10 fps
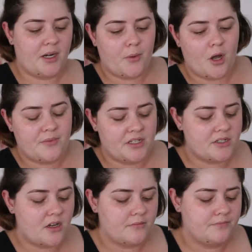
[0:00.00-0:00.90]
going to pop
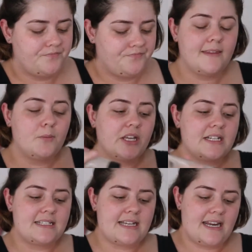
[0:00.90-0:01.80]
this on and then we're
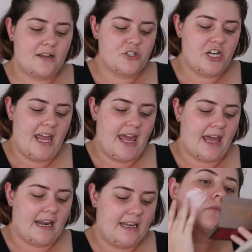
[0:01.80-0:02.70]
going to start our
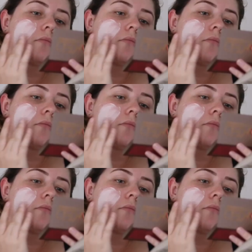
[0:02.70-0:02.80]
chat.